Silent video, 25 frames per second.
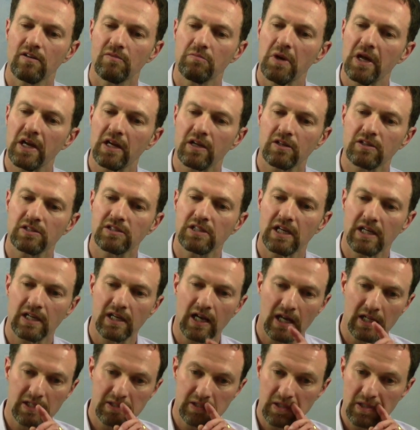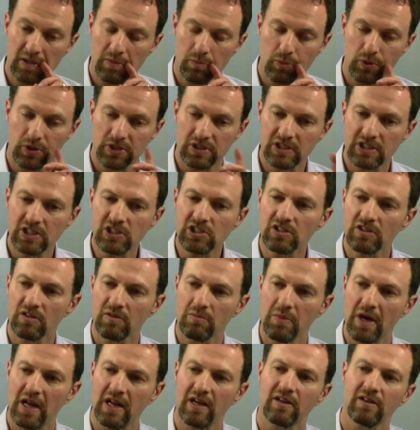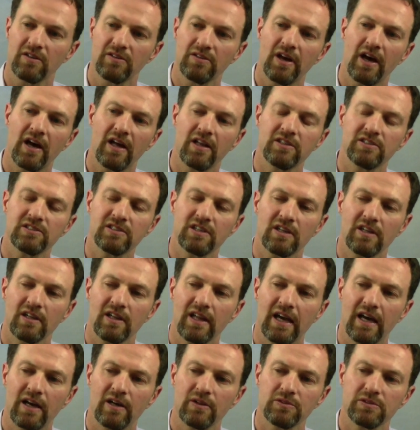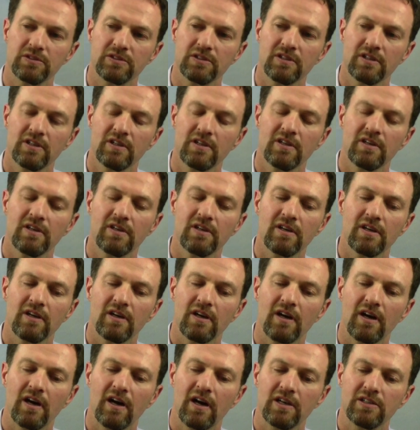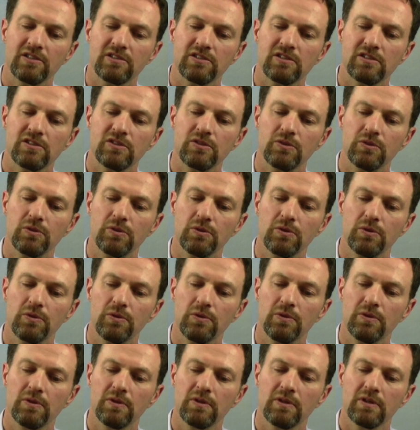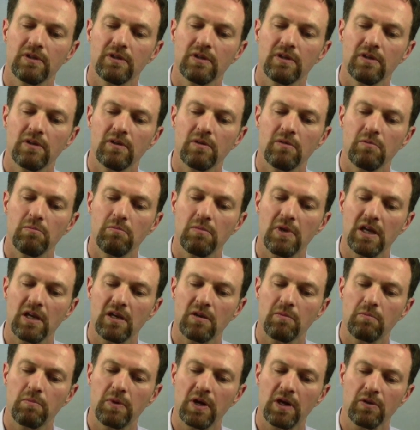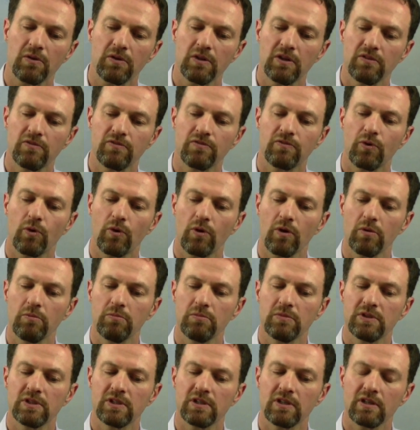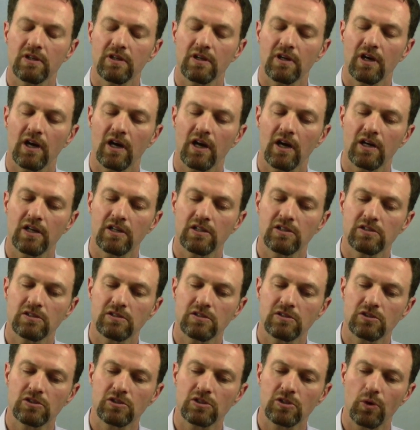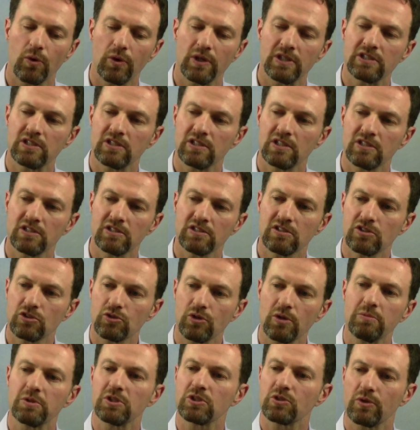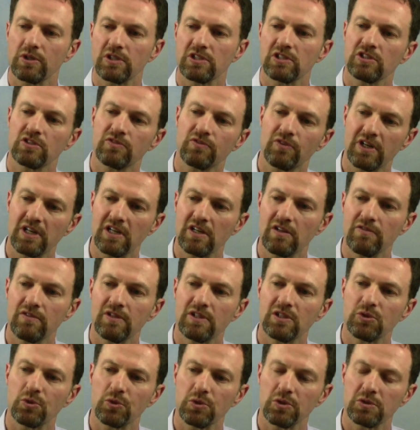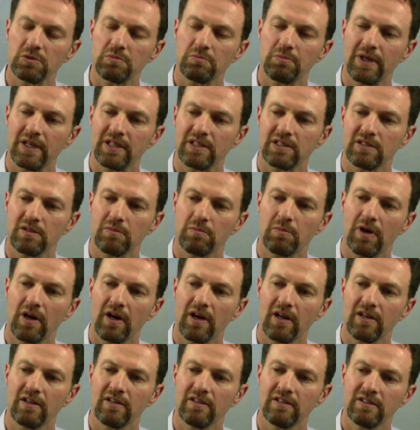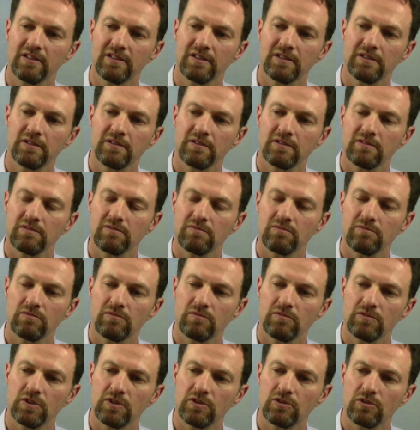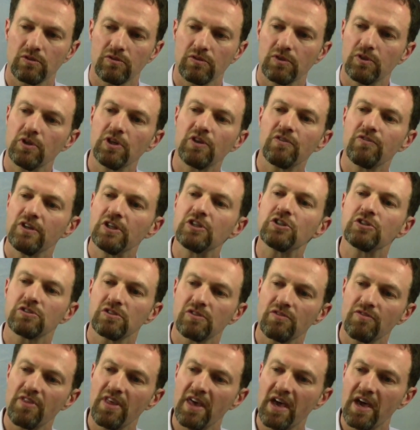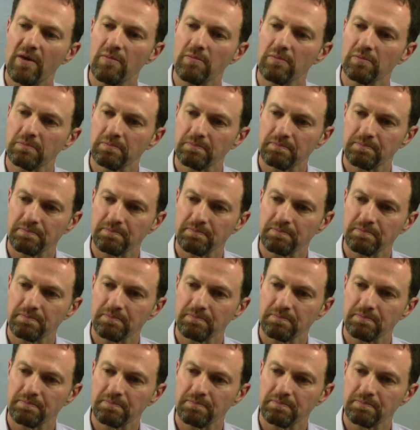medical technology, the precision of medical knowledge that allows us to make better informed choices, treatment choices for individuals based upon sort of unique features of them,